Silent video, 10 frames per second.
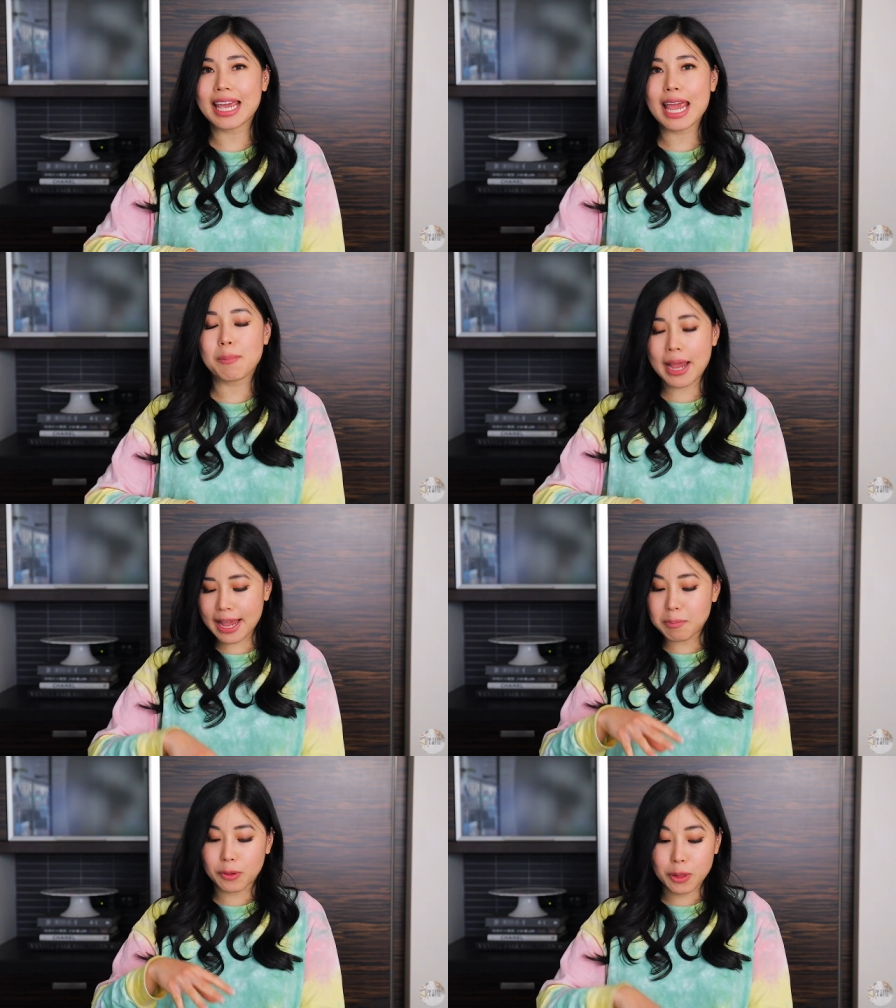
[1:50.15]
cake
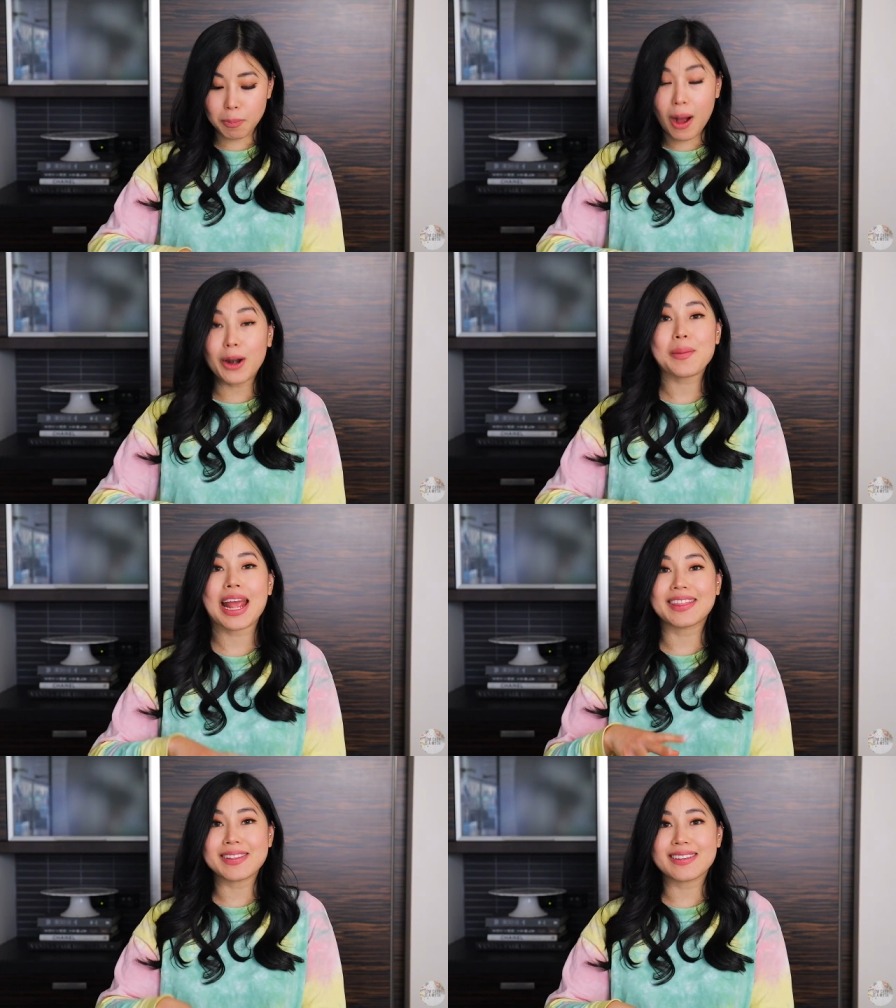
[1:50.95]
pan, both the bottom
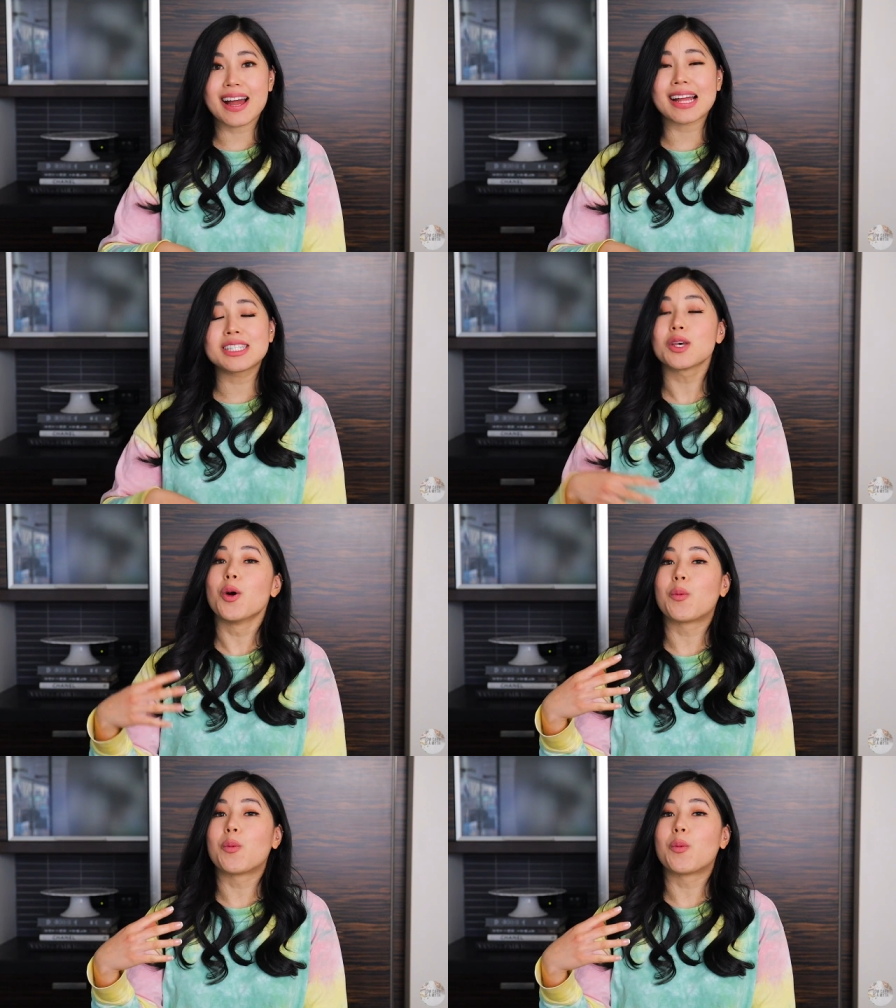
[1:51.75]
and the side,